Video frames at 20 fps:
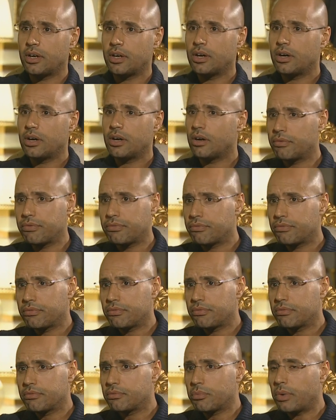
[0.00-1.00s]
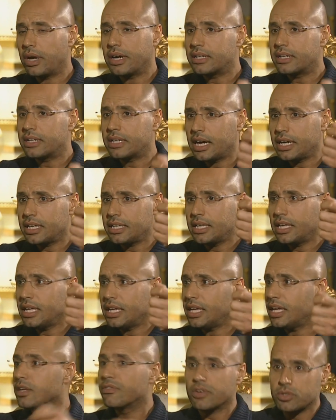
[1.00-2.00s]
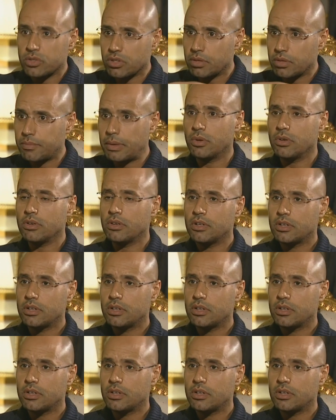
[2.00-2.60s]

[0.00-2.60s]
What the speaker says: of one guy in front of the people.